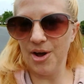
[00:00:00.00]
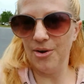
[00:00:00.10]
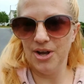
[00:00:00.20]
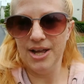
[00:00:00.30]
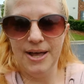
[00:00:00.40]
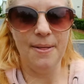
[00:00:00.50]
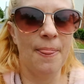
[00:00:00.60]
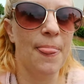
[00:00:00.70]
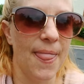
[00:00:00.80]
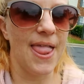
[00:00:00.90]
of the boat,
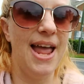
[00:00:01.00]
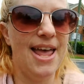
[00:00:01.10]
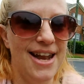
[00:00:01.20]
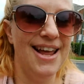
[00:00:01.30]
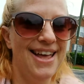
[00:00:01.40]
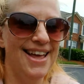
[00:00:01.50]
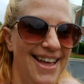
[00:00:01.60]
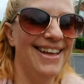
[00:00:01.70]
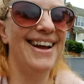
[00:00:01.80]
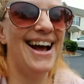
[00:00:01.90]
and
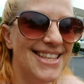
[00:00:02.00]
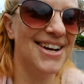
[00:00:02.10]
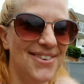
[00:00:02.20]
I